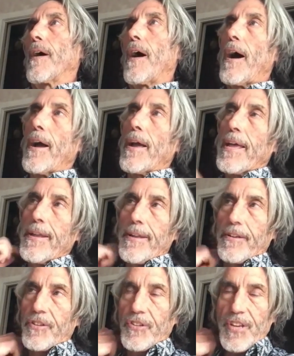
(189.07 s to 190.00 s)
I hit
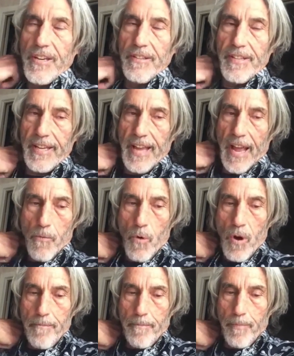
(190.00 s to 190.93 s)
a ceiling at
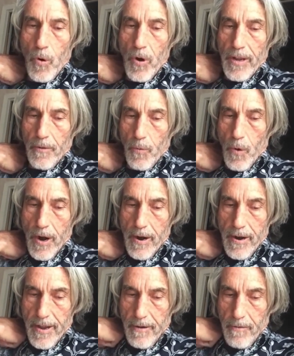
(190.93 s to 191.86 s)
one point
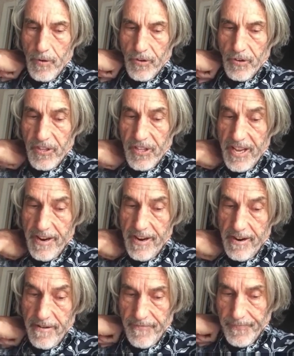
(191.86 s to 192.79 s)
where it was
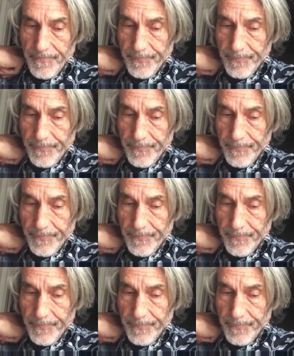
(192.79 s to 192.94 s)
clear